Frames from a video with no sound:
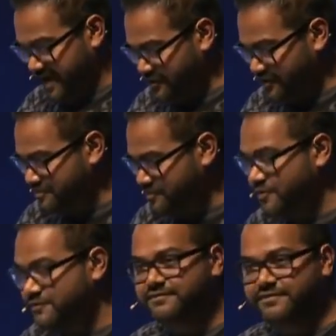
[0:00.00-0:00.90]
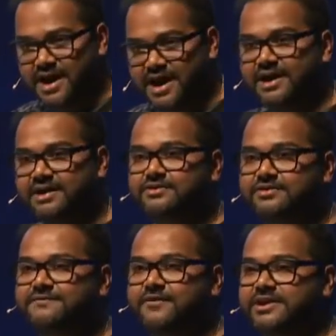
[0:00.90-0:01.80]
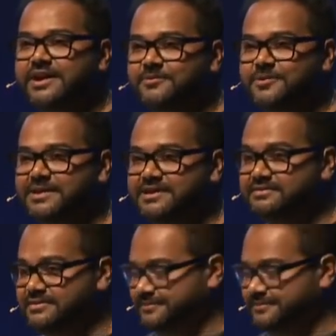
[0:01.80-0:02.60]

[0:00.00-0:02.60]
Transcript: could move uh, to the phone demo, please.